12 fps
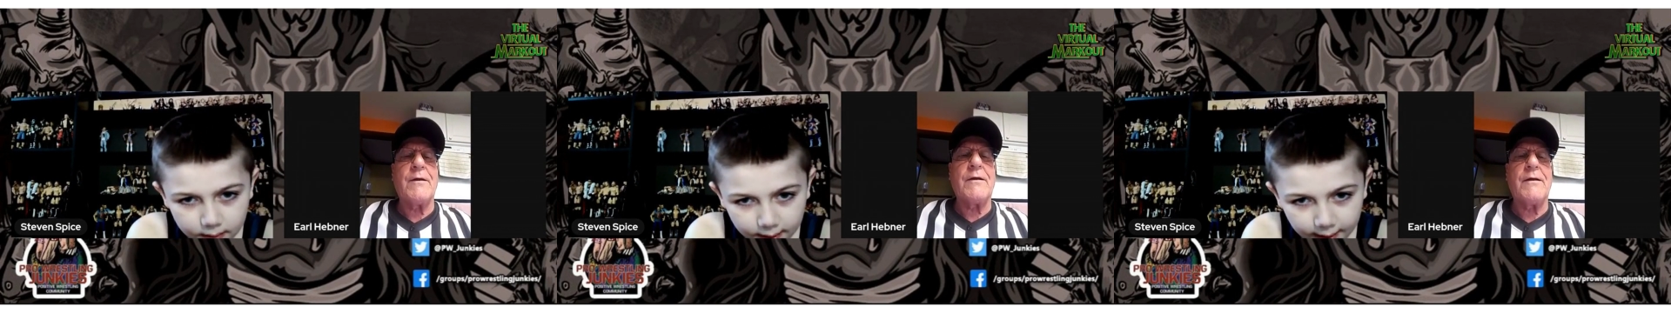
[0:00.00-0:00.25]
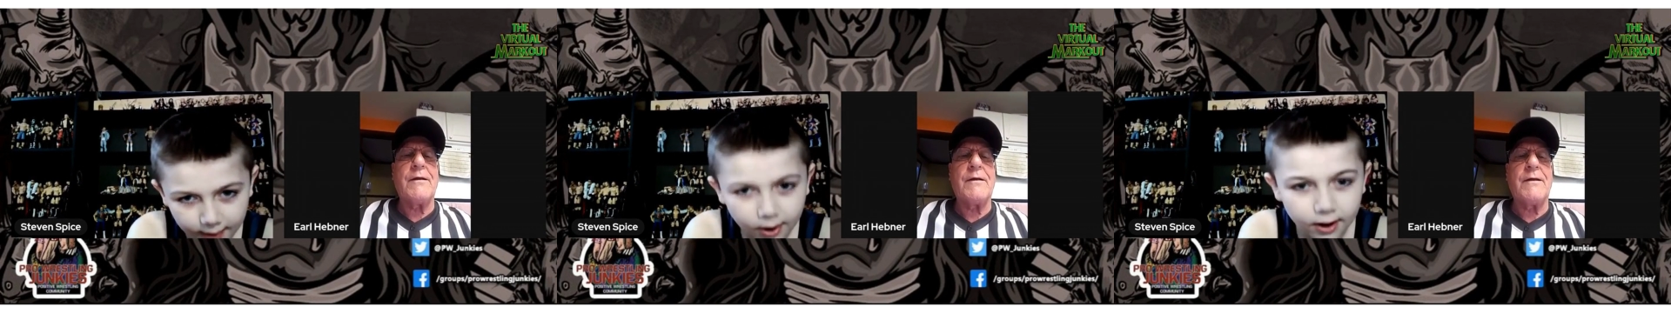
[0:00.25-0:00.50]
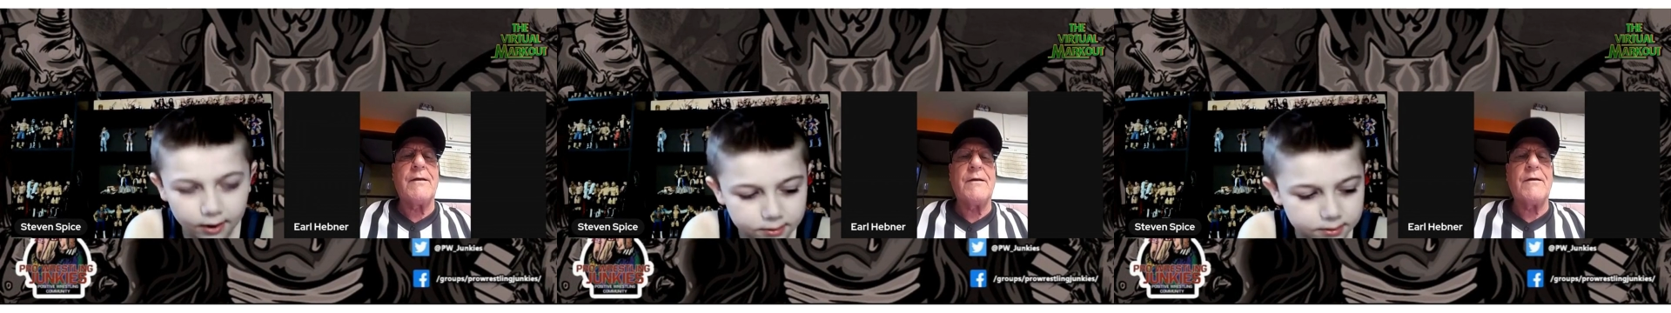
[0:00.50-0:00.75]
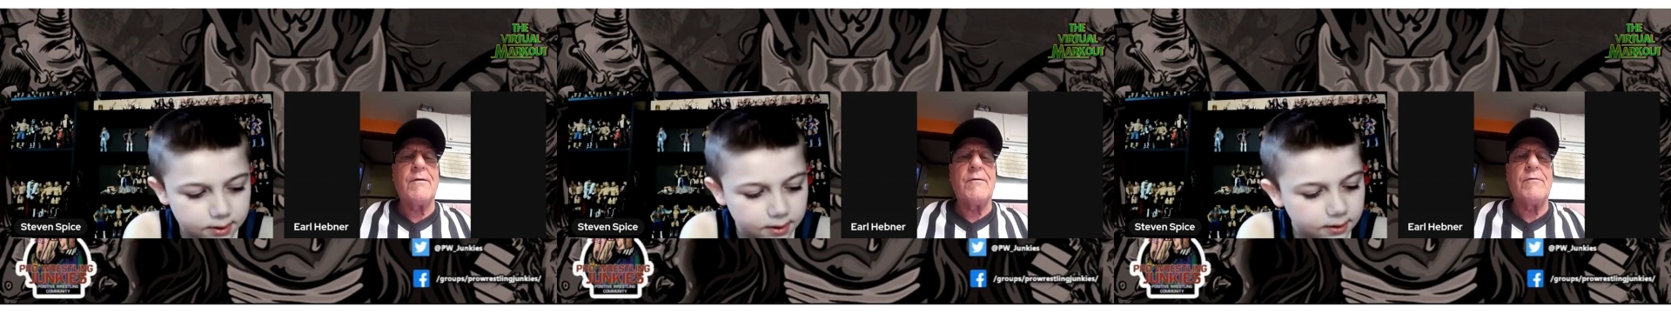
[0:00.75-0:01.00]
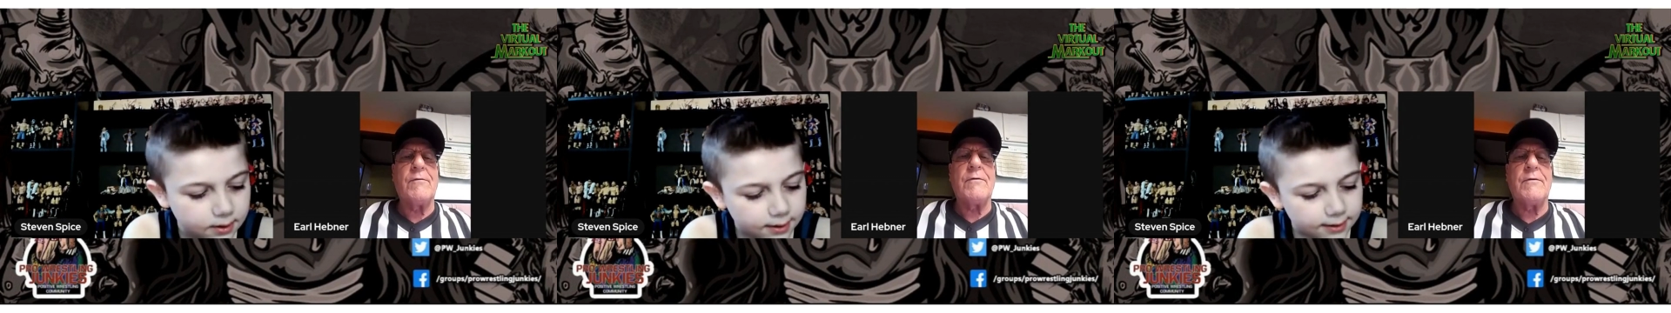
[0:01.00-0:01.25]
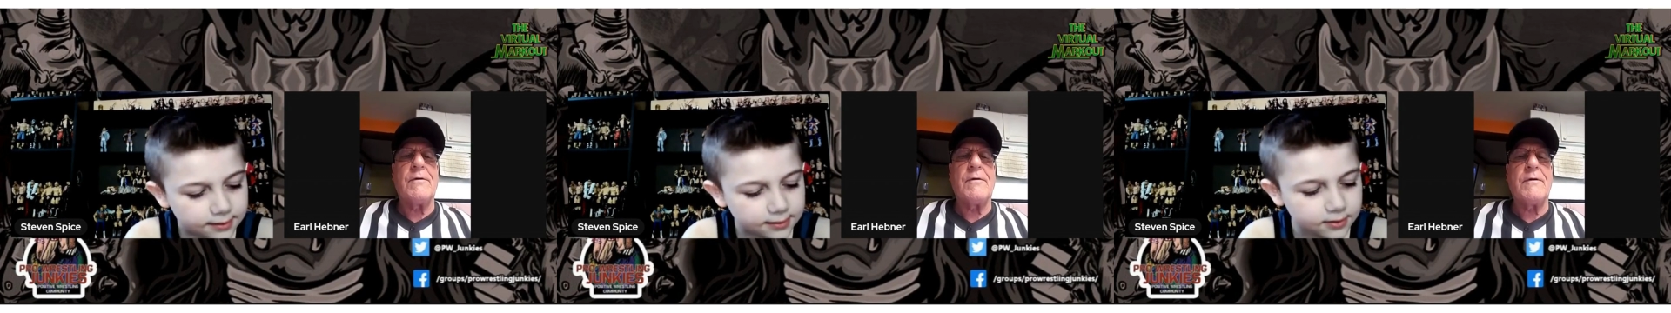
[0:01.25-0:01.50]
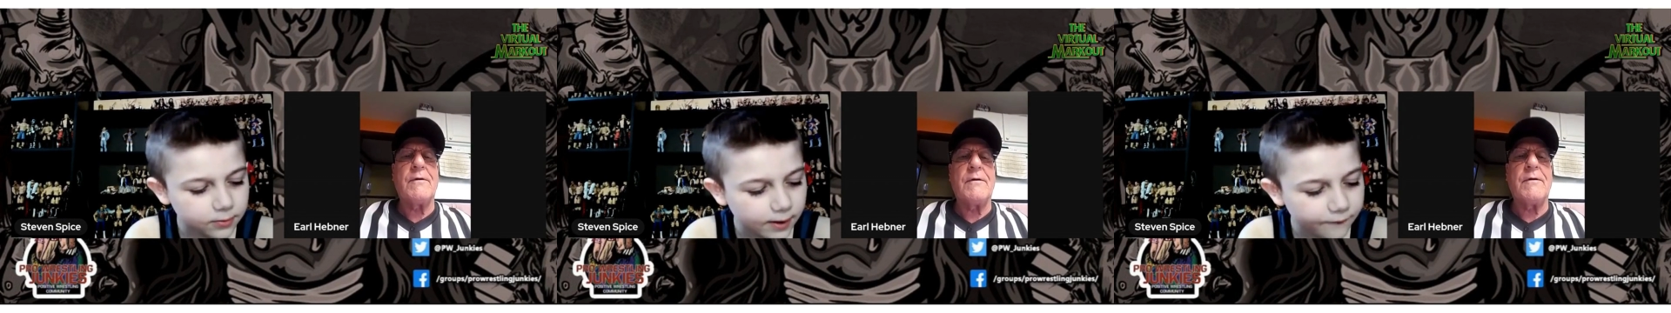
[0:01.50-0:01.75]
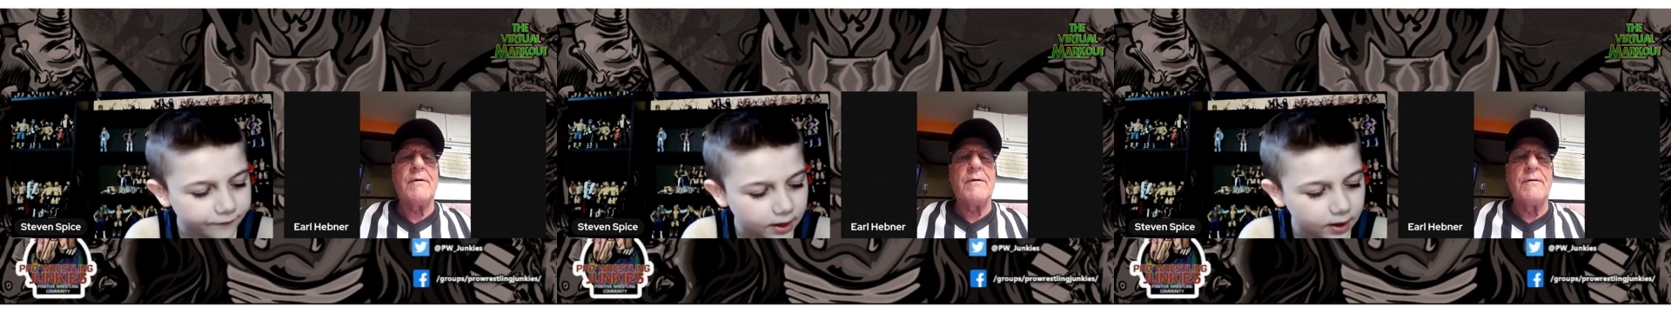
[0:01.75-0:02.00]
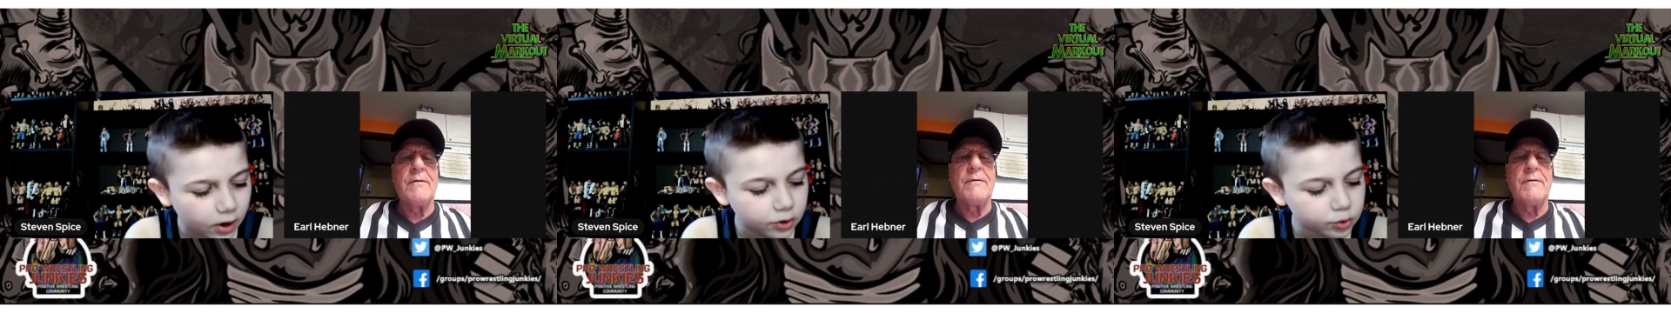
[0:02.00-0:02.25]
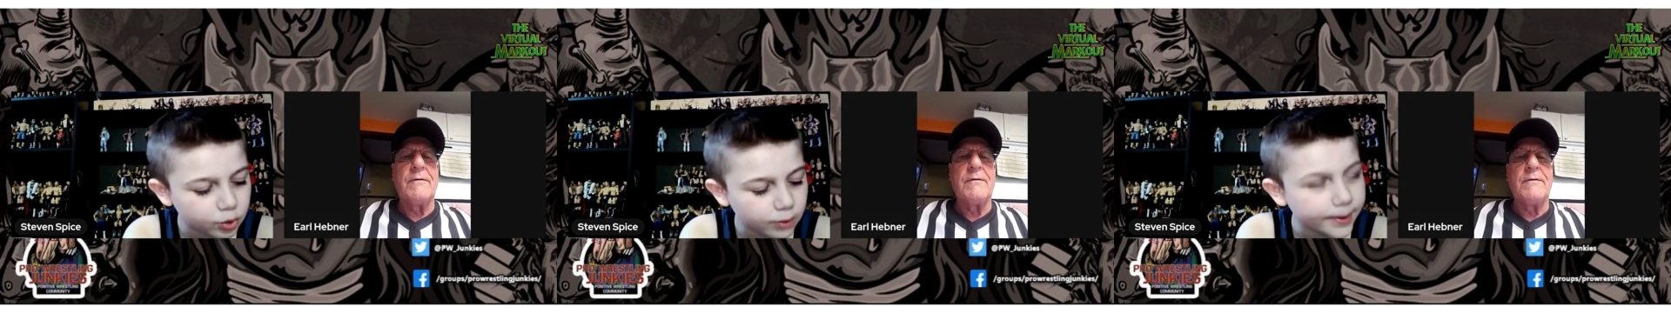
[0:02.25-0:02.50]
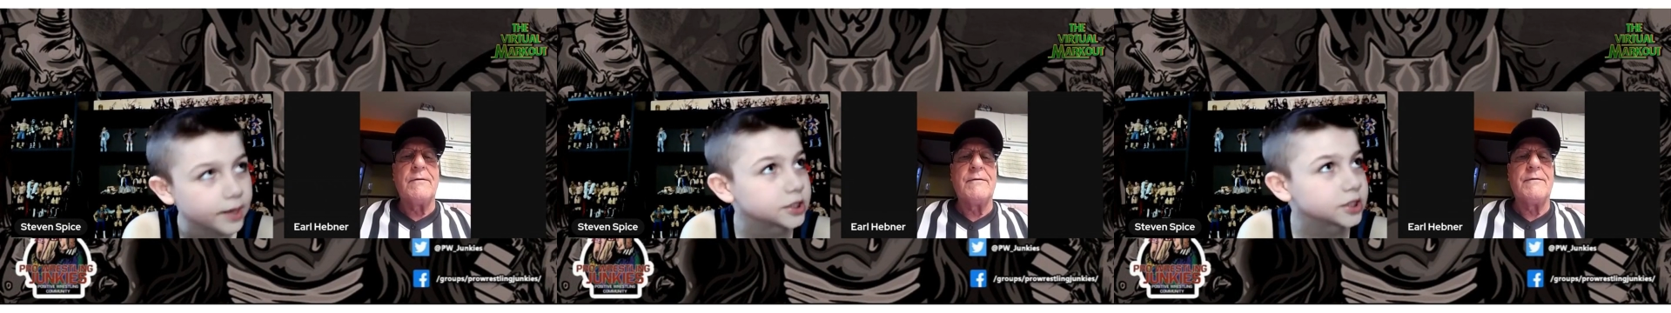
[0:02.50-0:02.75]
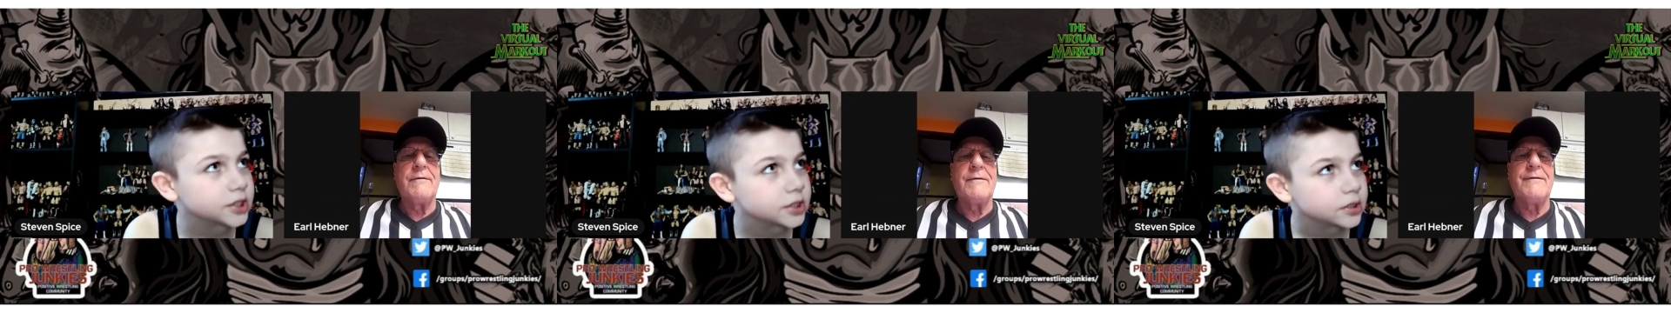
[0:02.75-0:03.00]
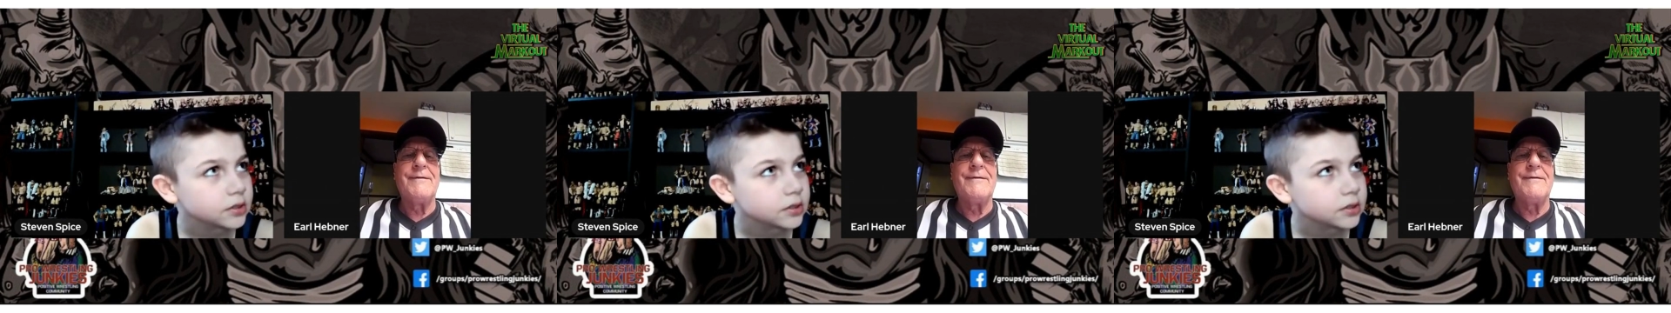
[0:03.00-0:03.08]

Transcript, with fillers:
Speaker 1: How hard is it to ref a hardcore match?